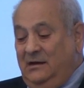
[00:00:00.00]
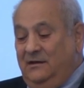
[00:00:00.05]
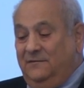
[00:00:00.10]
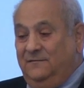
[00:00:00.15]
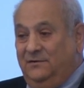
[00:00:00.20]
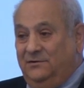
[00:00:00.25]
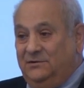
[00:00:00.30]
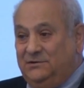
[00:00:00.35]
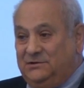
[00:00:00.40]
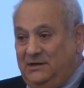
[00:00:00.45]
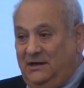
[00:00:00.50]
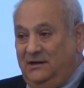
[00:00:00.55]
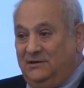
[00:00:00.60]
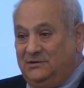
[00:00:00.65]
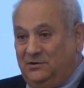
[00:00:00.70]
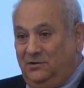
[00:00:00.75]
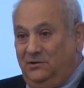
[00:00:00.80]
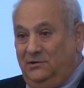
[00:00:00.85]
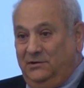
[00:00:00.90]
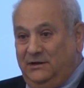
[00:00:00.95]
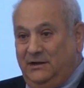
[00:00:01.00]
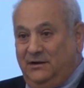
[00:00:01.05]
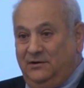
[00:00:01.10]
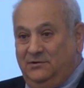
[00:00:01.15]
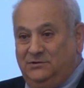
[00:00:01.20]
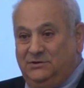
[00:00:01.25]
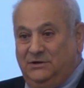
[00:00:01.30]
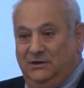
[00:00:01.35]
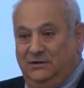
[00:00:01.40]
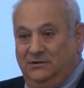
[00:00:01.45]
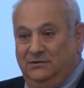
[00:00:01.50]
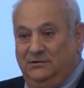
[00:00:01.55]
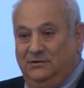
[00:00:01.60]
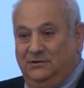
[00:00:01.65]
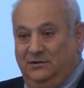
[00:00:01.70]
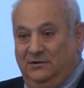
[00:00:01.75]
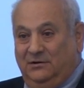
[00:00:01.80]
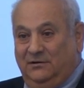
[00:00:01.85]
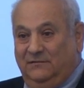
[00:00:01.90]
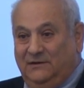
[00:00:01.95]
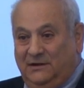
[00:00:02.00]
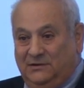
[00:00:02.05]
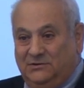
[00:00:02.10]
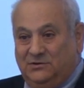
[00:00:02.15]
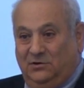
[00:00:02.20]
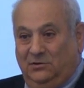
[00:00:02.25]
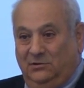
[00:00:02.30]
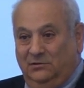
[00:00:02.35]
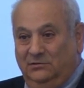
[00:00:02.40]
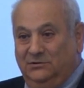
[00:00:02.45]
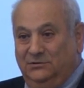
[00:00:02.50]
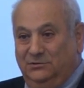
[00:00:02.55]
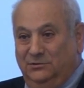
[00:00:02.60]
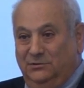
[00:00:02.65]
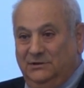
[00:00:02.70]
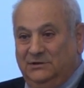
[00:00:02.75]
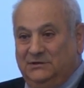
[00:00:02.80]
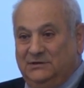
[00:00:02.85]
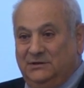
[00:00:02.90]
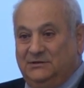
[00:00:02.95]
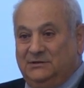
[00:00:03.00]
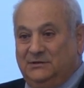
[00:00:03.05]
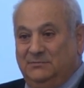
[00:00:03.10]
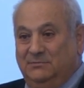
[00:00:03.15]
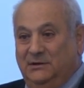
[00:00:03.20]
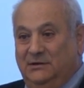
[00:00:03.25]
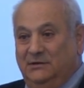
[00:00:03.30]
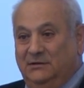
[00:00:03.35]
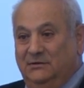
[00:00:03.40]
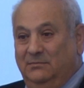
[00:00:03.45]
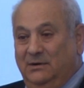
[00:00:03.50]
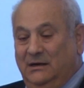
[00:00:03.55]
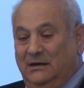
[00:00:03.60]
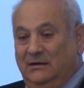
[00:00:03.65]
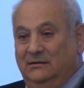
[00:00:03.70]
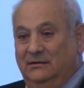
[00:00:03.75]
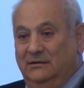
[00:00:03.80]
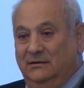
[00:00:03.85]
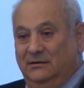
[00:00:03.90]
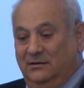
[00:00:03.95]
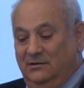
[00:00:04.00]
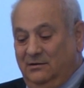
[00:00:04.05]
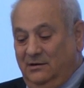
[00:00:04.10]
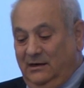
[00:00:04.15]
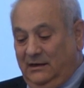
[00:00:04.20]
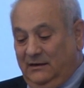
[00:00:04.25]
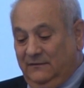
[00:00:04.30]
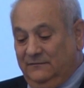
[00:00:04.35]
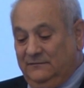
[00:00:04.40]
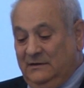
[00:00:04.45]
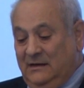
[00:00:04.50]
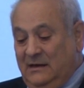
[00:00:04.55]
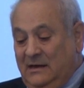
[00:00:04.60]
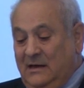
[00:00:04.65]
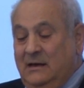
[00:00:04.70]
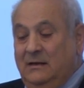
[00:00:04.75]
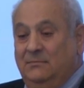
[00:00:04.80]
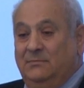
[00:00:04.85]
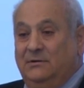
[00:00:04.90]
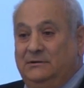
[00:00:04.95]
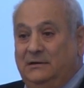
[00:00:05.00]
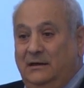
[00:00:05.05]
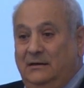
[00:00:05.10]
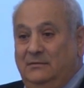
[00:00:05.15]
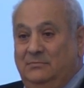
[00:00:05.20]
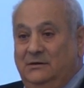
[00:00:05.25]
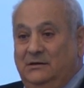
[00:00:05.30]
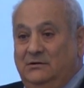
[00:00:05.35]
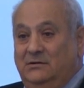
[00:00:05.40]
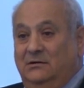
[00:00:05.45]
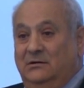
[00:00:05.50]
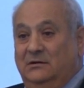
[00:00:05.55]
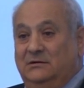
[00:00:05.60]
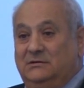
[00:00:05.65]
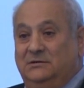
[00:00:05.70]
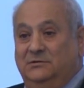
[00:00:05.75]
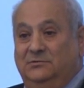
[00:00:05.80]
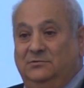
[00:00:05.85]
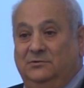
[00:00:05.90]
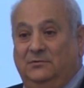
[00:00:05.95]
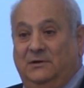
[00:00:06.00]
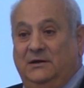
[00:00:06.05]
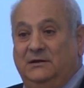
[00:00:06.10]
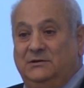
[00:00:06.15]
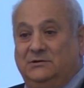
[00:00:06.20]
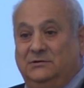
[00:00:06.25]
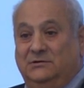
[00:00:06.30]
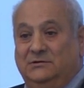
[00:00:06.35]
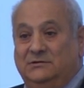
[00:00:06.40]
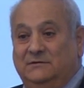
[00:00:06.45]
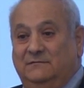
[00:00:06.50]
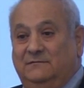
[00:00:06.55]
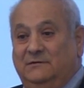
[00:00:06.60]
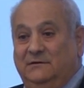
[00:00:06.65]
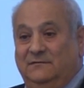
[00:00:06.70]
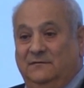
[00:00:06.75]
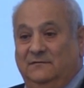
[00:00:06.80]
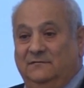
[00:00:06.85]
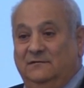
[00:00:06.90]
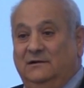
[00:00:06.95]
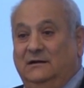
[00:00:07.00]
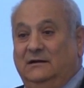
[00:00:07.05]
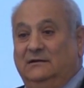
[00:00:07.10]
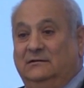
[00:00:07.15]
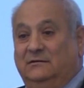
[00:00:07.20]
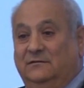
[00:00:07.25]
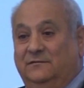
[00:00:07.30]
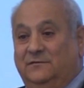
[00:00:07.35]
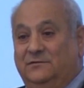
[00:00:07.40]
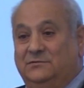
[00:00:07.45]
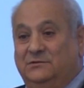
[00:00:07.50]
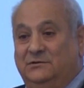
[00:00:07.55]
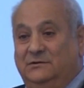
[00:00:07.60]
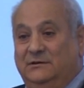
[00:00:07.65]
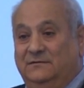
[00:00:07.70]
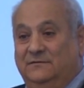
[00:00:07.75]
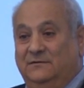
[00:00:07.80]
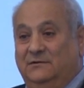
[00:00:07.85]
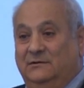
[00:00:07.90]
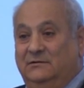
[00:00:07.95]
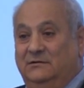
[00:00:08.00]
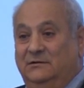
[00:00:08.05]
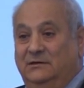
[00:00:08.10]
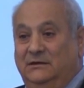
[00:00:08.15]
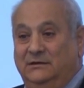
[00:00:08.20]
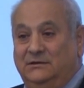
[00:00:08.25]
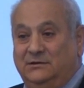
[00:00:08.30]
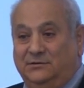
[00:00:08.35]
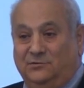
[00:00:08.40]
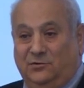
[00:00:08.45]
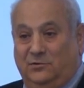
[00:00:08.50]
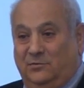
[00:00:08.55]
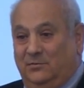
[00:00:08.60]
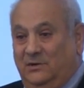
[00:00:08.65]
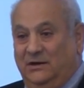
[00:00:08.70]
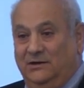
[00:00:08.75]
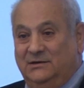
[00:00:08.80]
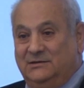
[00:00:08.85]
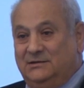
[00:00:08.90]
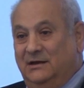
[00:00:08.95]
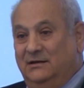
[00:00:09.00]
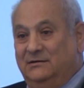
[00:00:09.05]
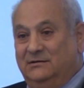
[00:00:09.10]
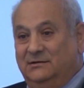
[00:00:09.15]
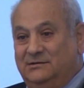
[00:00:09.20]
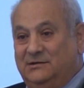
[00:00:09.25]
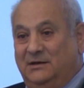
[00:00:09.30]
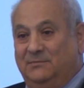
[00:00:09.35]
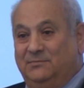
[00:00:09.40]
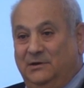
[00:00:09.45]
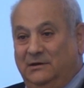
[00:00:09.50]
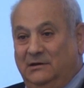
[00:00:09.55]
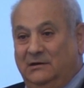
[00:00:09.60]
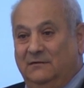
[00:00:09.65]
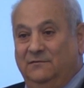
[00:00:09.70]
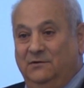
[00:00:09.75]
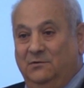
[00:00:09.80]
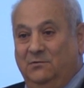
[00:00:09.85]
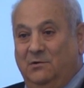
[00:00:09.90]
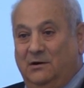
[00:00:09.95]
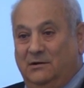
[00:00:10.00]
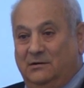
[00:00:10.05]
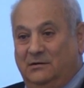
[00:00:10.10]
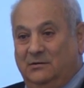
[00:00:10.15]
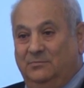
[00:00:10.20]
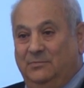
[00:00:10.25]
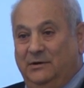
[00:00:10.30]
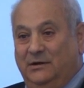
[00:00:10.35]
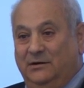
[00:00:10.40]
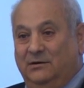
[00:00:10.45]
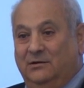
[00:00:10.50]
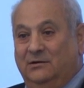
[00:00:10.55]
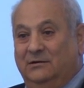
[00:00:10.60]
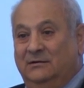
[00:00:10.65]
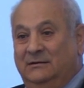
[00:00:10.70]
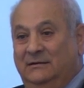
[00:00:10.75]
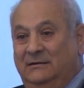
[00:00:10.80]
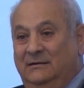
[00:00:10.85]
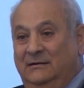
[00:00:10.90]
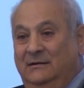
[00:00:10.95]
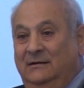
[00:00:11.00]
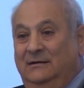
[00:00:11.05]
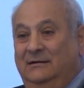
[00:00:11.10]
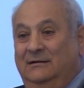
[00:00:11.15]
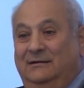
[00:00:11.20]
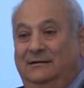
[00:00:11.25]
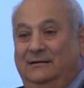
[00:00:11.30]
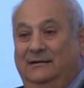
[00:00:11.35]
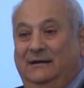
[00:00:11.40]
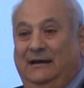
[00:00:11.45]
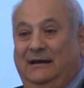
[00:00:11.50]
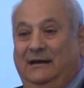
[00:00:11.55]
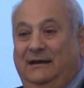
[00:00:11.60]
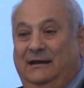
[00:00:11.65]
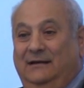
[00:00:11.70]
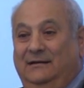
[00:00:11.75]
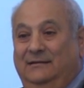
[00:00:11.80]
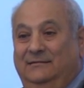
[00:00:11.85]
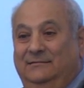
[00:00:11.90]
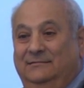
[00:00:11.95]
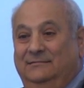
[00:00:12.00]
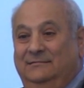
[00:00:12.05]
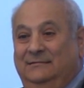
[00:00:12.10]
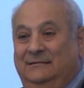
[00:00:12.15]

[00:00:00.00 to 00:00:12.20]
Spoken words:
first takes all the energy under the curve, that's all the noise that's emitted by the aircraft, but then because the durations of different flyovers are different, you need to normalize that to something if you want to compare a